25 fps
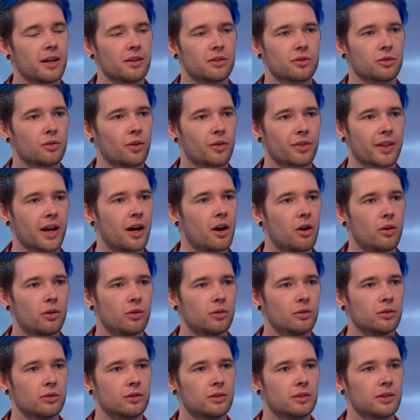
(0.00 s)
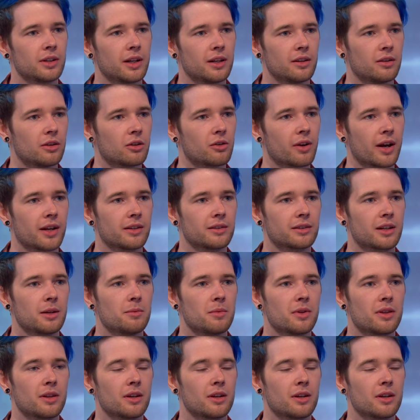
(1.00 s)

It's not that old in the grand scheme of